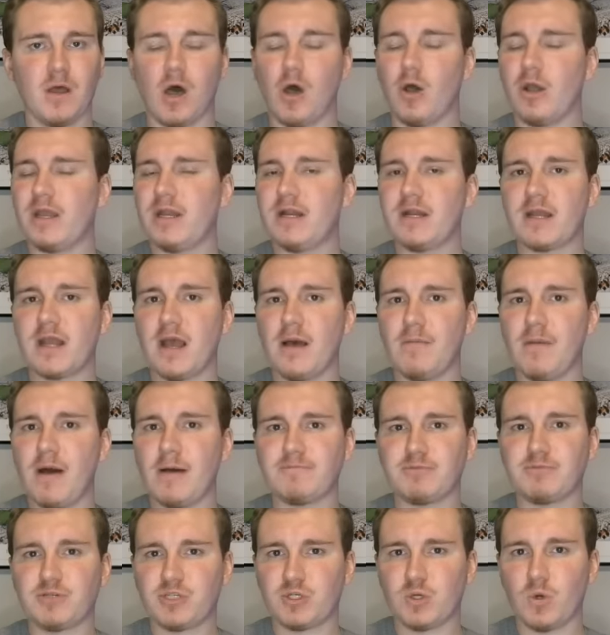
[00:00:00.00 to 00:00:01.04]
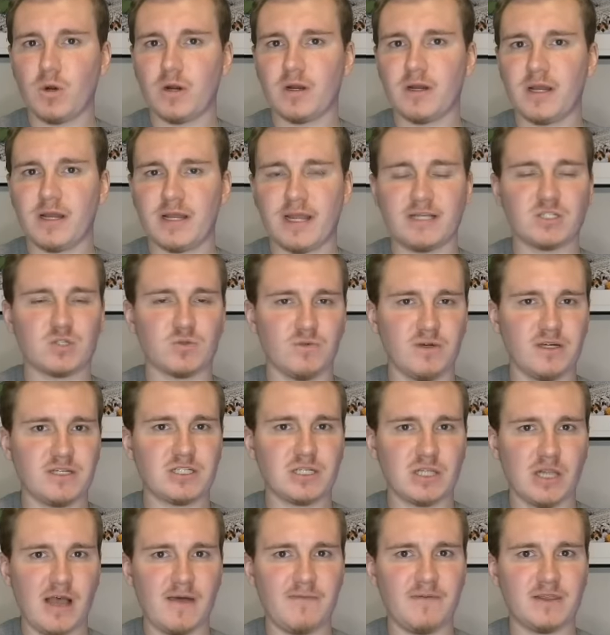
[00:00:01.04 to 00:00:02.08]
Oh, he didn't come up short against
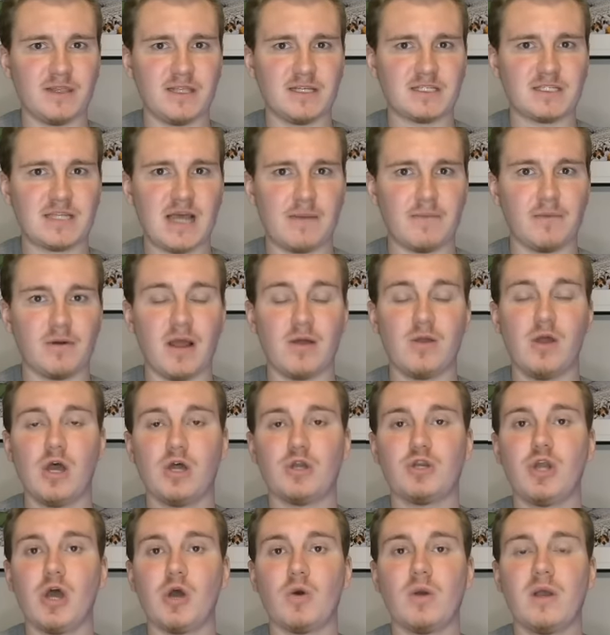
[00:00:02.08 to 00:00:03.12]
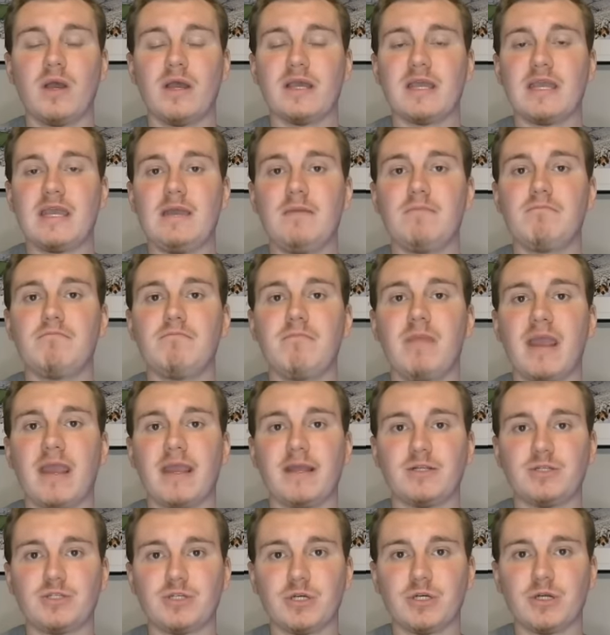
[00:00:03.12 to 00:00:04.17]
Ridge Lovett this time around. No, he
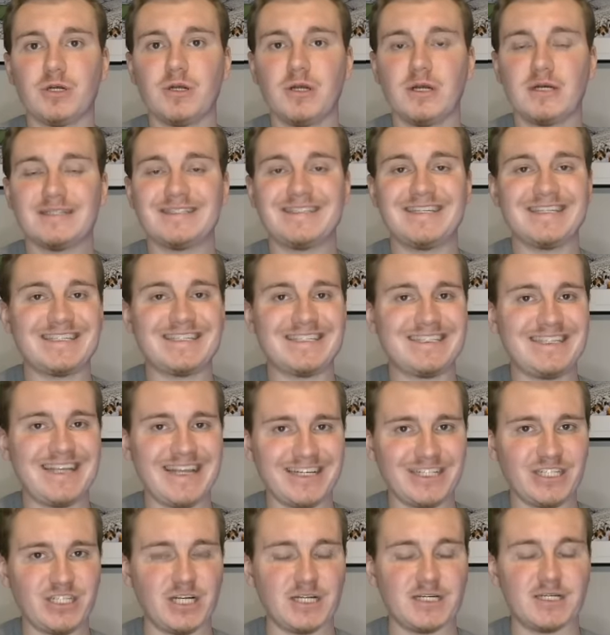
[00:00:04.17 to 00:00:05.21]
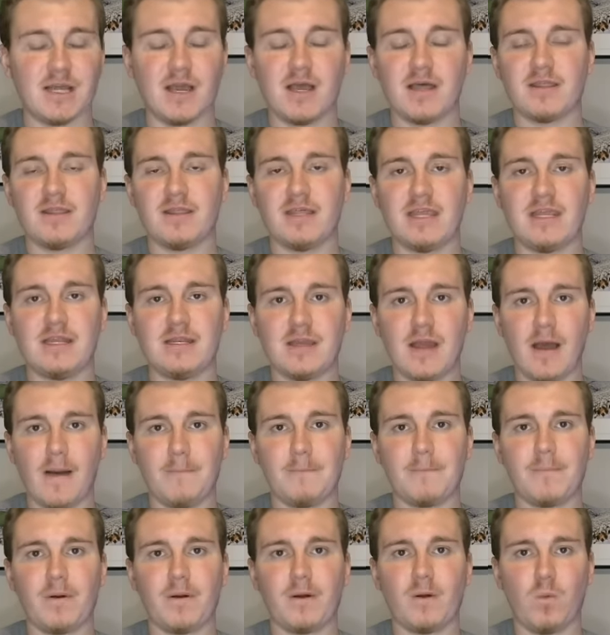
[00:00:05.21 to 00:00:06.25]
made your decision the
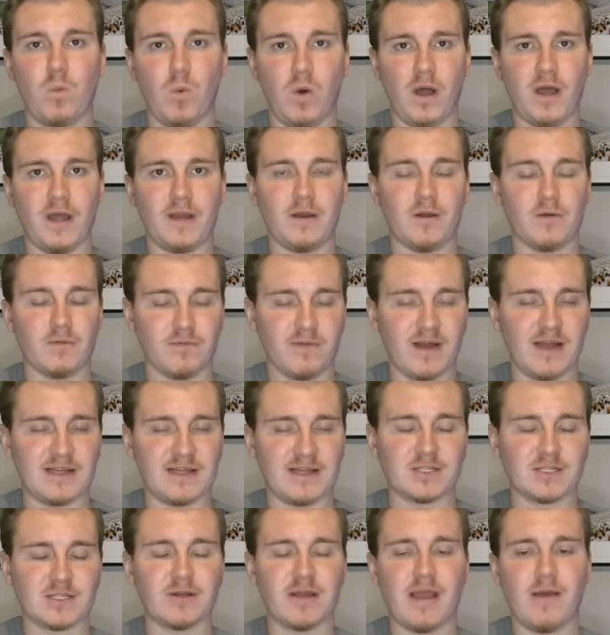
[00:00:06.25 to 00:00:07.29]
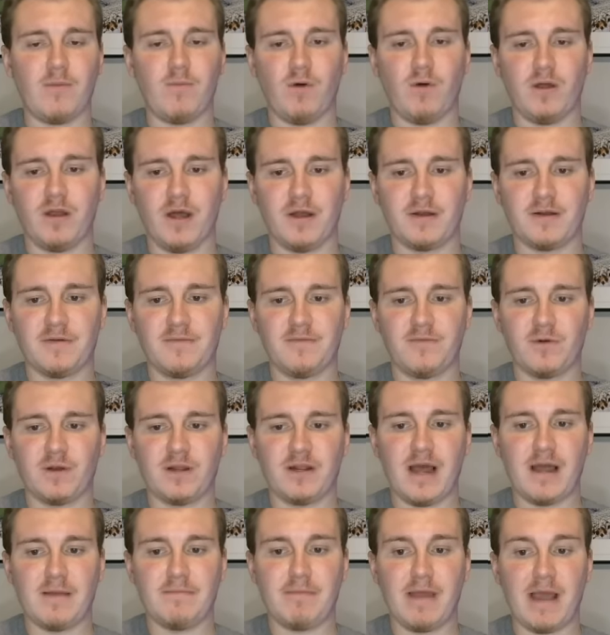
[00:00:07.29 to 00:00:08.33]
number one wrestler at
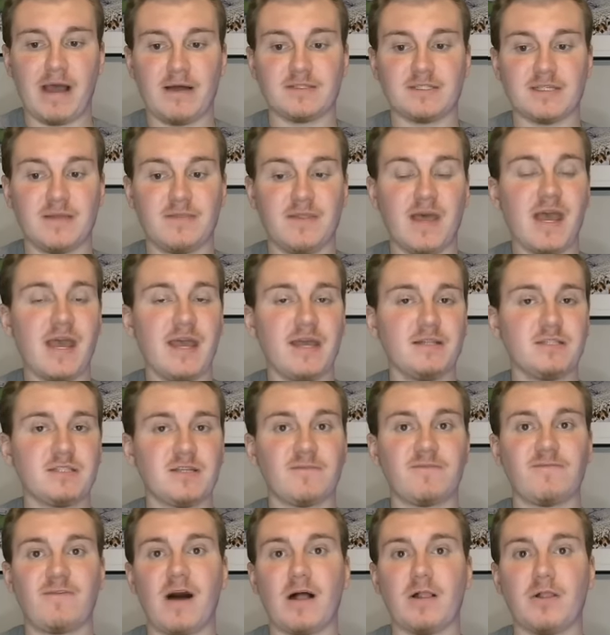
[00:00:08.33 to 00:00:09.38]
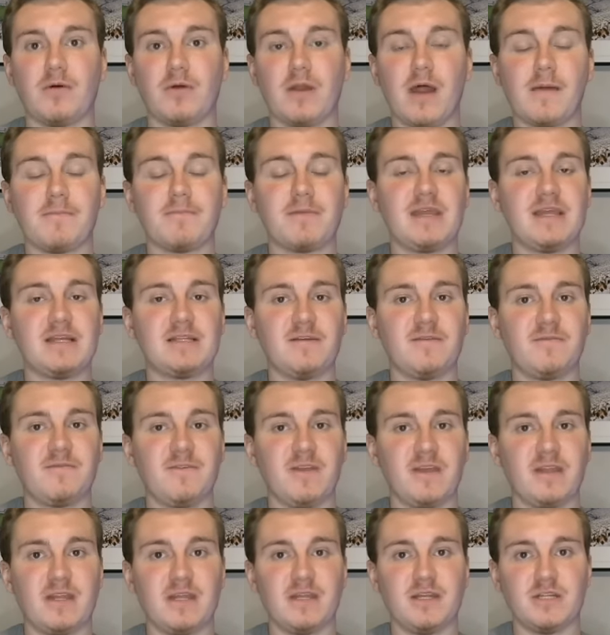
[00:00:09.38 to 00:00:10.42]
149 pounds. And then to follow it up, he
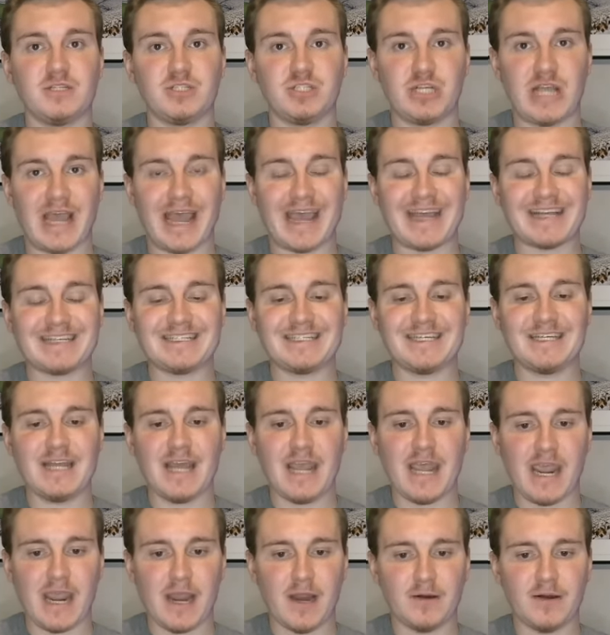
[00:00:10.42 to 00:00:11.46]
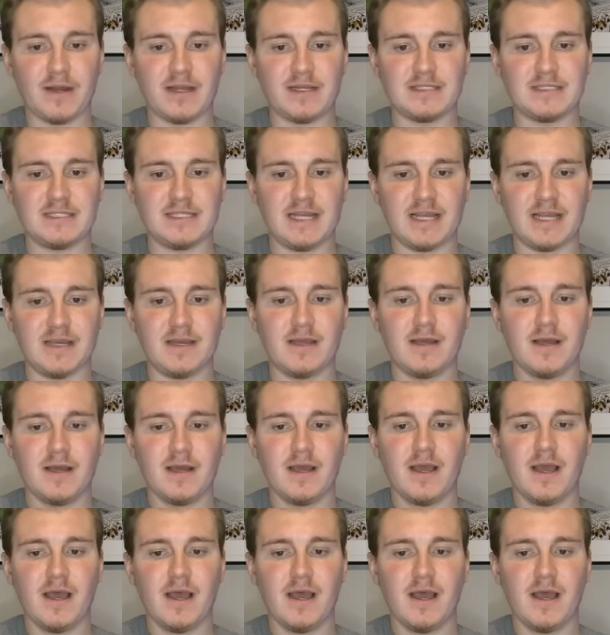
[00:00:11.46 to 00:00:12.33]
defeated Jackson Arrington.